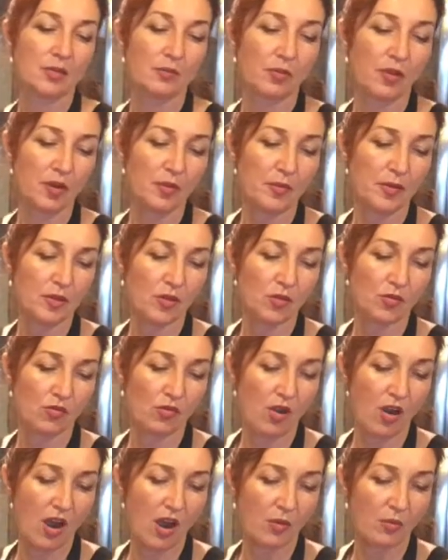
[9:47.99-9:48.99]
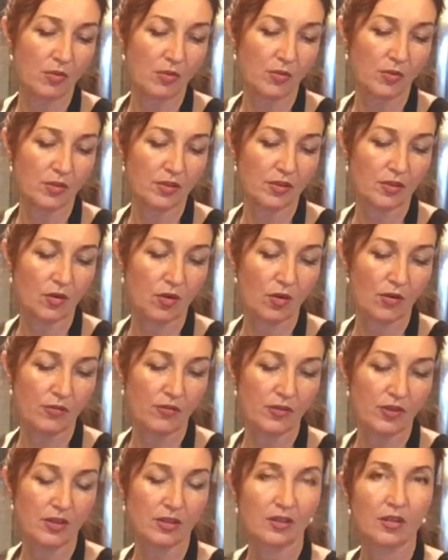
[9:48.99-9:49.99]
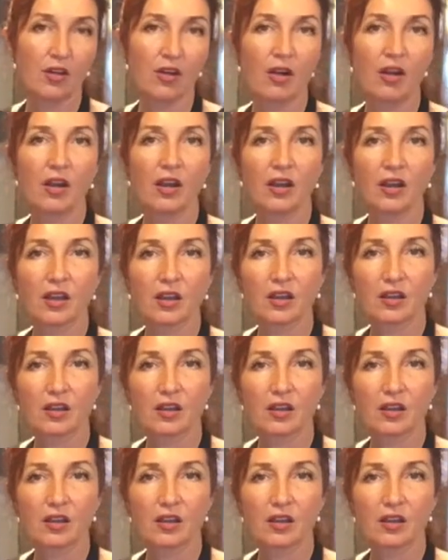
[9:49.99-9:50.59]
barbecue rub with coffee and garlic.